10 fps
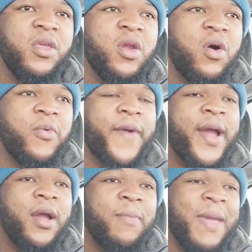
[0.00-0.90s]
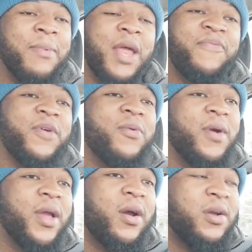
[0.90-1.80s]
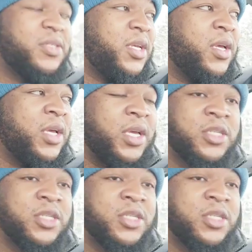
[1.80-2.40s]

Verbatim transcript: you know, Ryan, maybe they feel Ryan Garcia